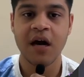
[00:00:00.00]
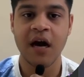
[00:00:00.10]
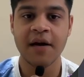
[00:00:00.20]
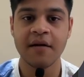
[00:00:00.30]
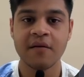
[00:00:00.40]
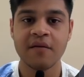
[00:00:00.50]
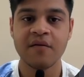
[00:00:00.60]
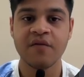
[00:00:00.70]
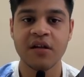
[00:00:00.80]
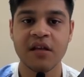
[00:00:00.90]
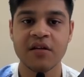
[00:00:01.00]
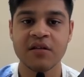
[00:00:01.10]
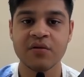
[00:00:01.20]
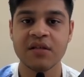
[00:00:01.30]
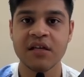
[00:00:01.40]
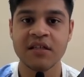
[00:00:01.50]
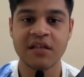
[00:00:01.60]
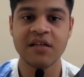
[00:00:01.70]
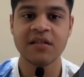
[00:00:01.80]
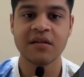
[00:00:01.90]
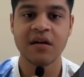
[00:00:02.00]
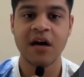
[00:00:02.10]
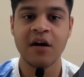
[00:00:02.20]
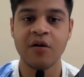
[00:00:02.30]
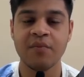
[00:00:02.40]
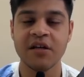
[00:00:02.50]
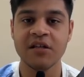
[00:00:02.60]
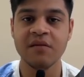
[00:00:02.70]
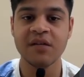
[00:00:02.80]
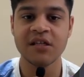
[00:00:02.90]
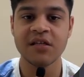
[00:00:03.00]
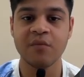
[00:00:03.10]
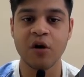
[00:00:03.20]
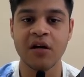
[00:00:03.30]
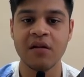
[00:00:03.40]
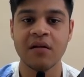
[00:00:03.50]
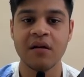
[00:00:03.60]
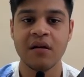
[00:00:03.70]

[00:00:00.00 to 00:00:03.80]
and for the resource as text and operation message a model.